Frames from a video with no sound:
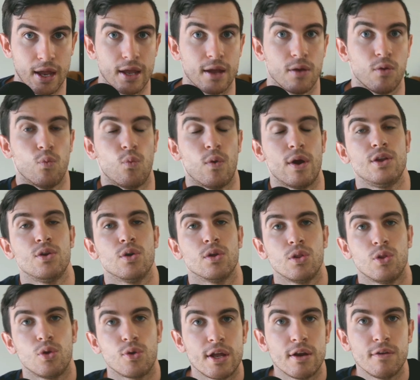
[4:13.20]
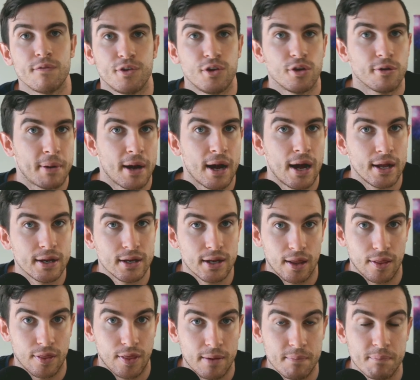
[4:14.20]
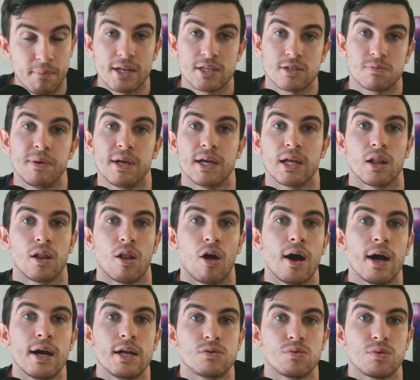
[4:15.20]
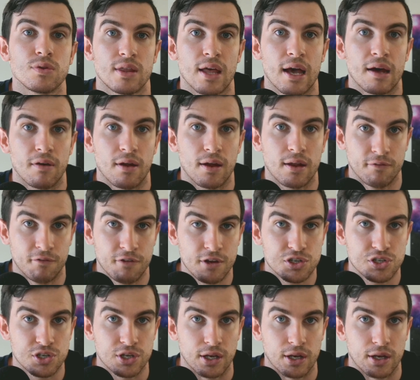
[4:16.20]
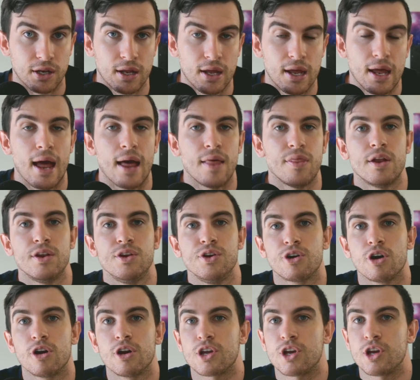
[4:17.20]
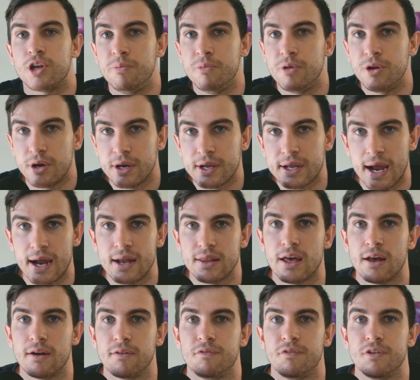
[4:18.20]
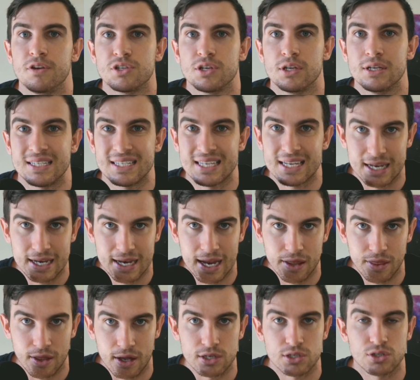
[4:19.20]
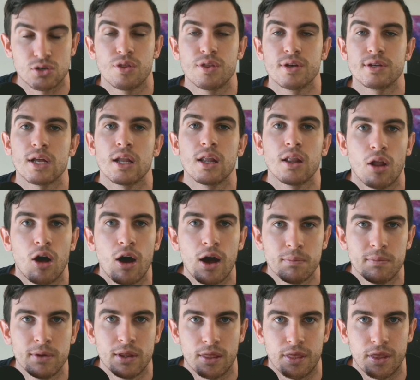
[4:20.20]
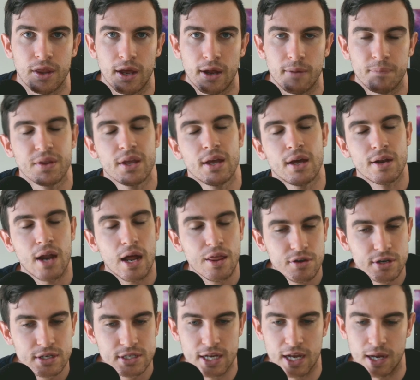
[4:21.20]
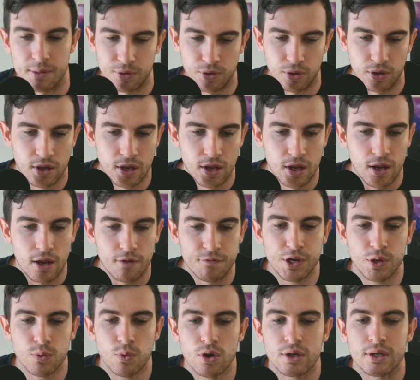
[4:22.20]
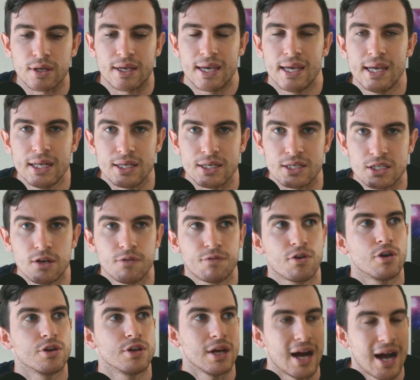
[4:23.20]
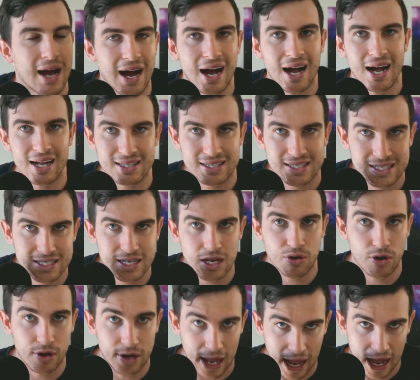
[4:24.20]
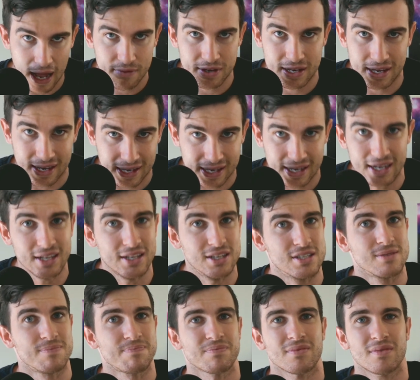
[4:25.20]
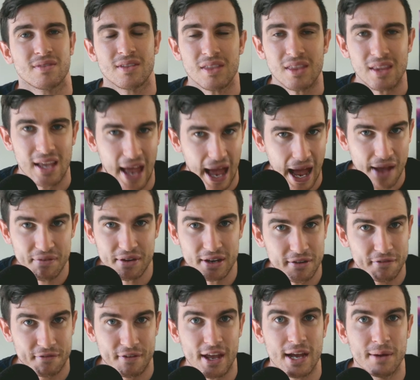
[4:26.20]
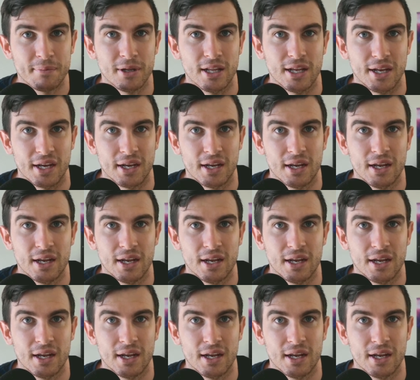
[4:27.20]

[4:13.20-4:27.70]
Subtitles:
When you're looking for your partner, they must be aligned with that vision, and then you've got to communicate that vision together. So there's alignment there. Another example, if you want kids, you've got your heart set on having kids, having a family,